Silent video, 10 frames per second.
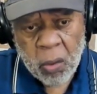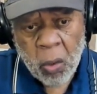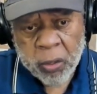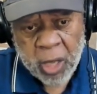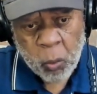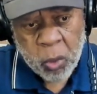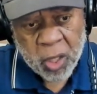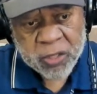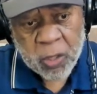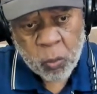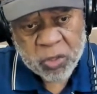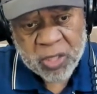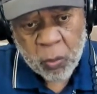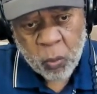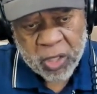Okay, what is it?
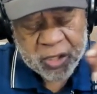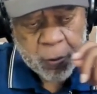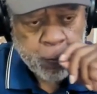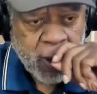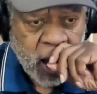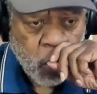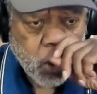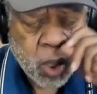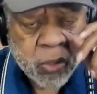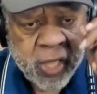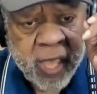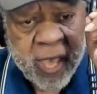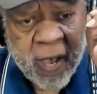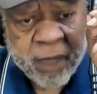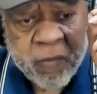What's that? What is the power they
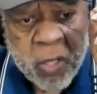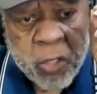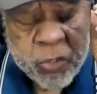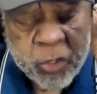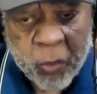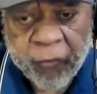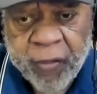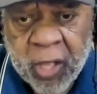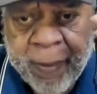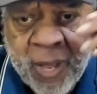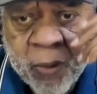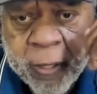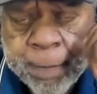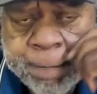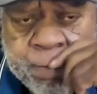have to do anything about it?